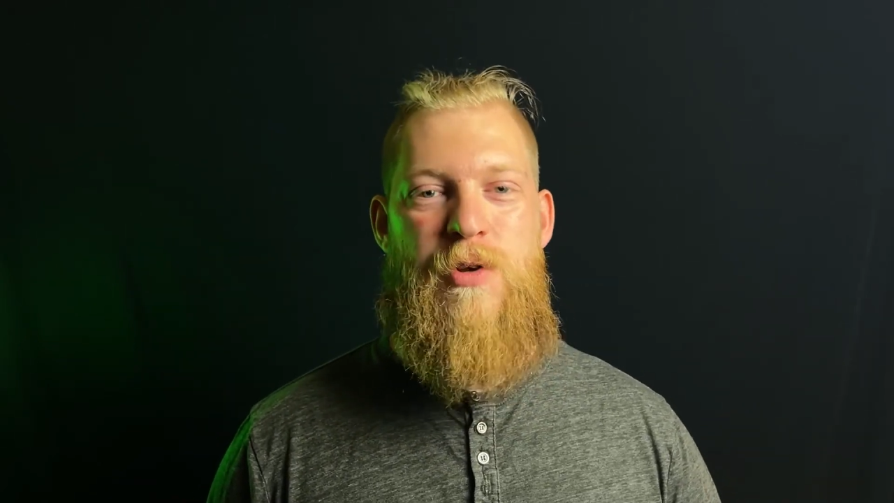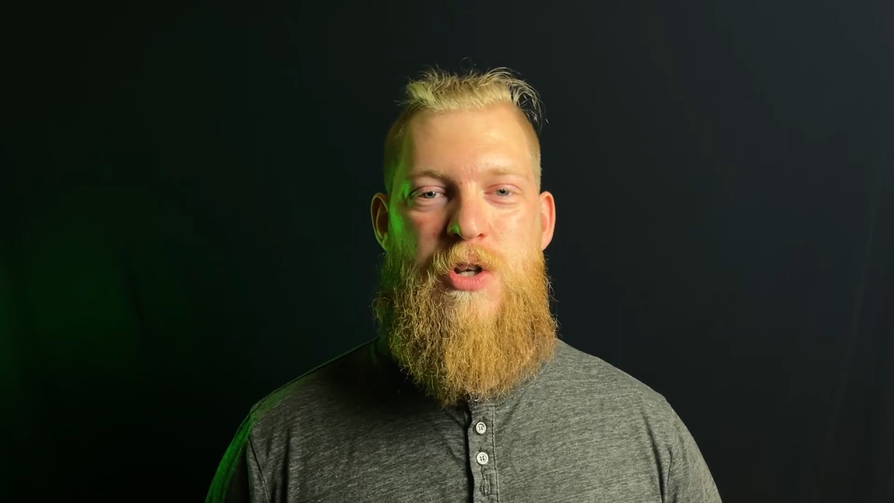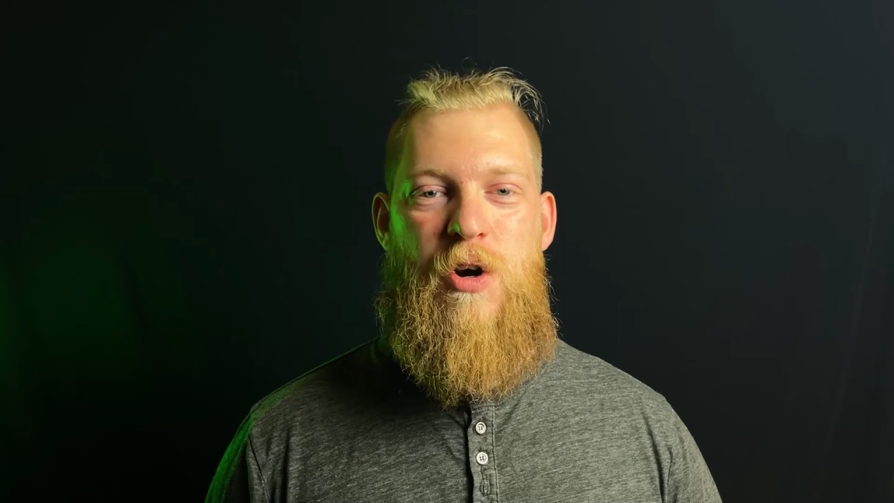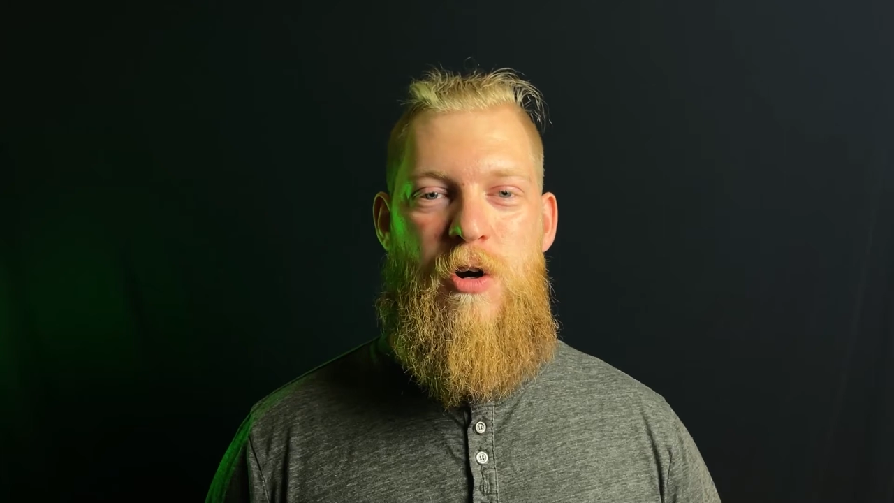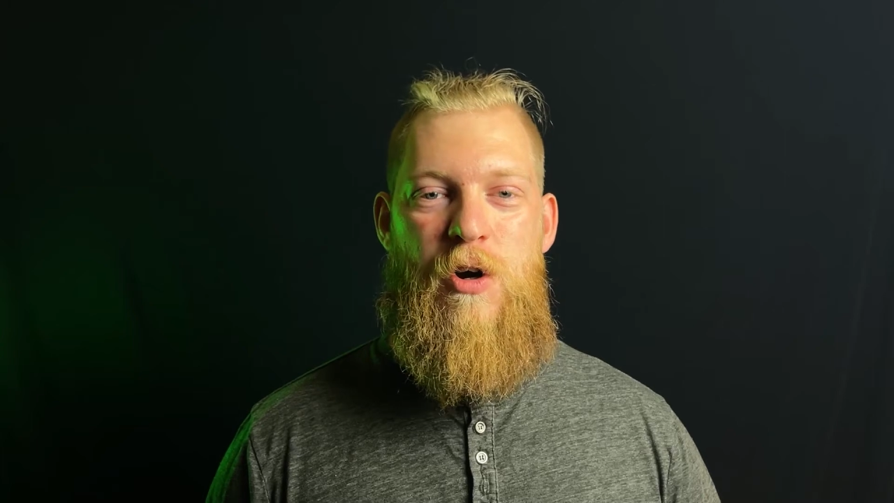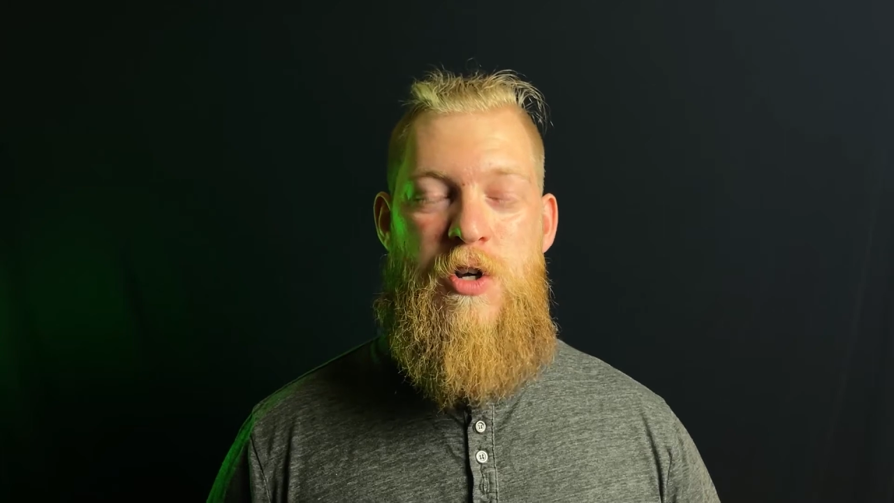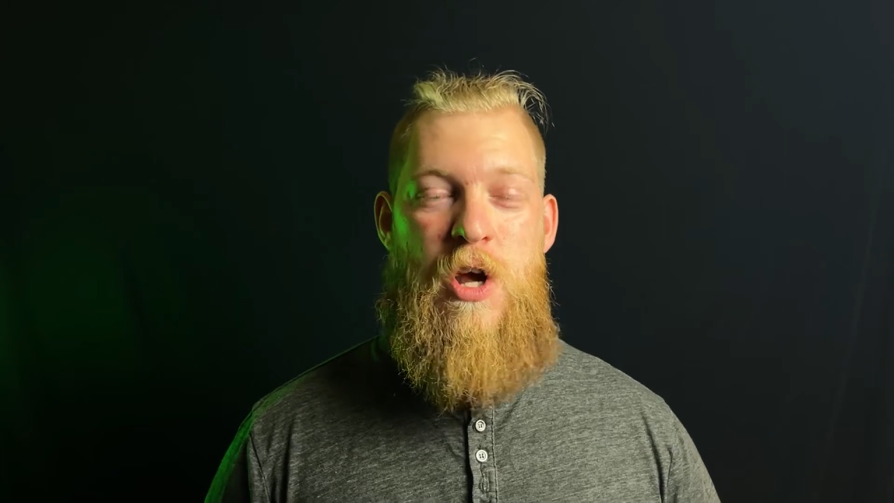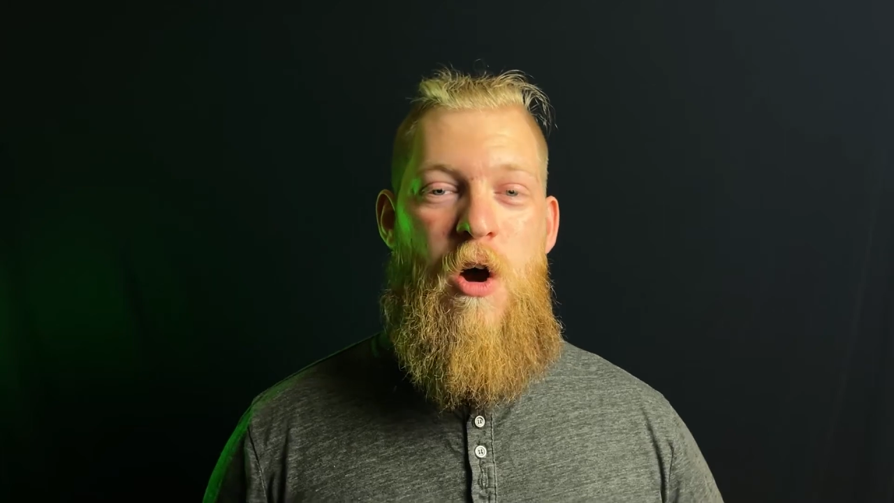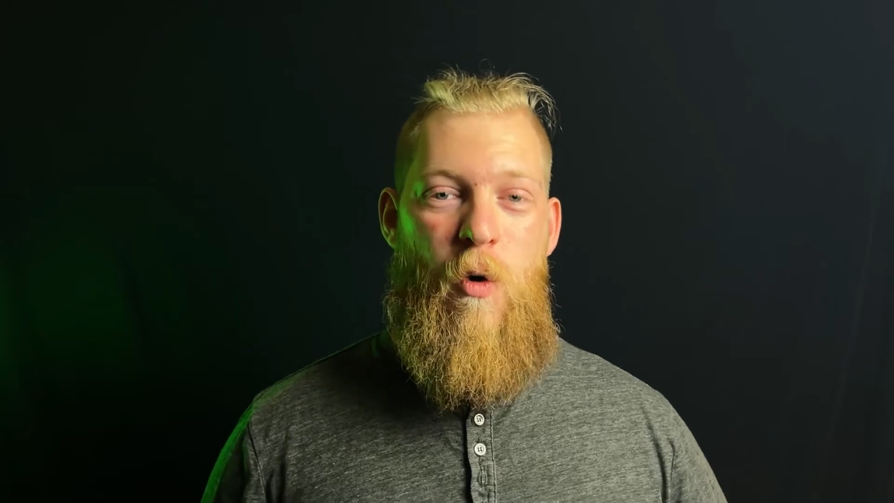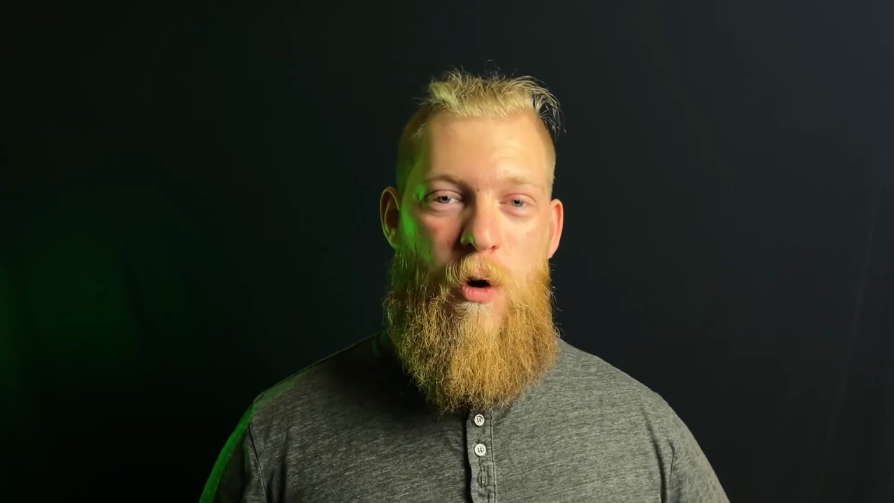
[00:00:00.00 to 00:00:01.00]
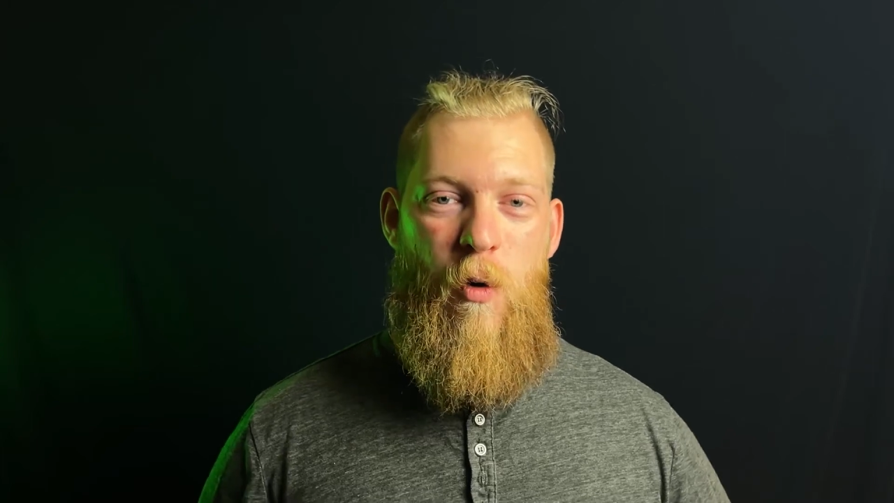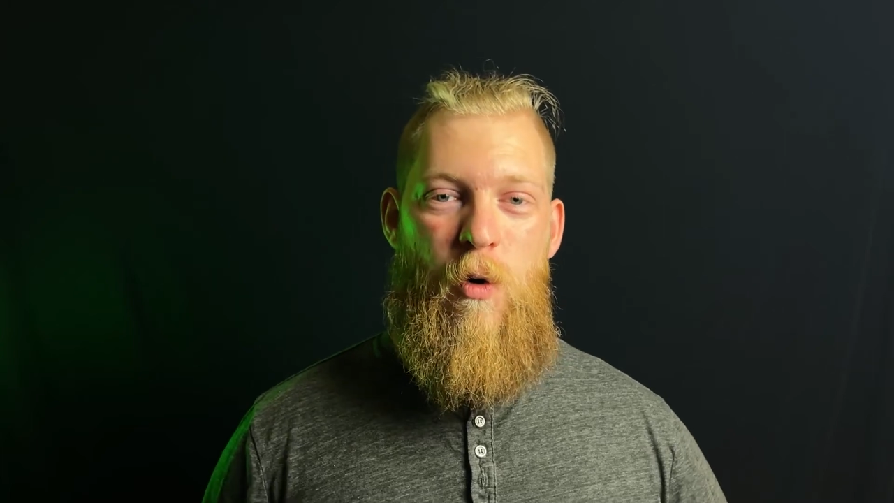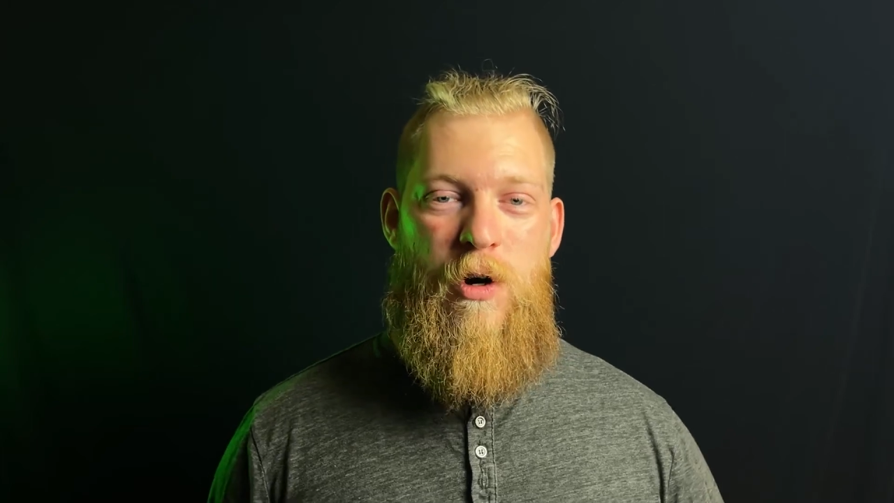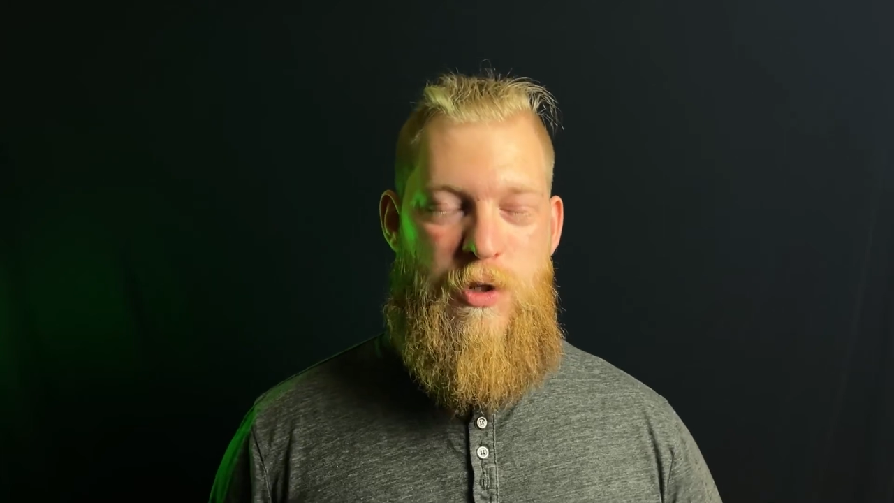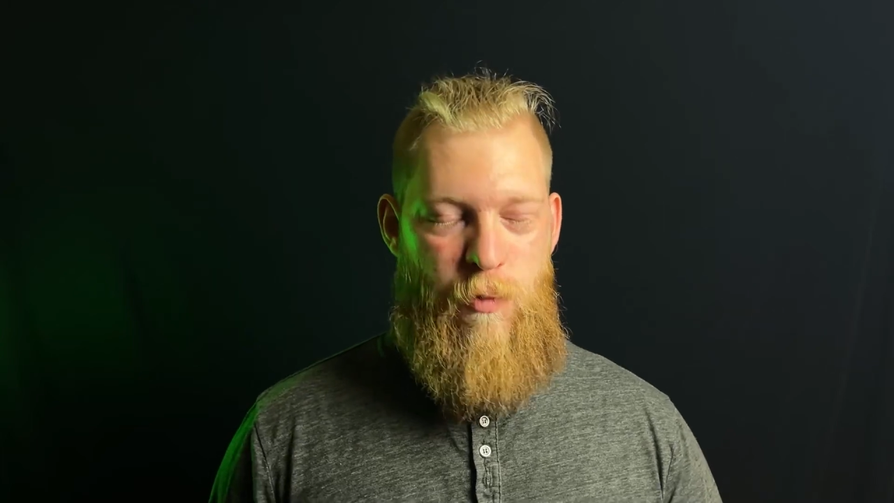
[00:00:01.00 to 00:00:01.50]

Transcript: Berserkers or Orcs,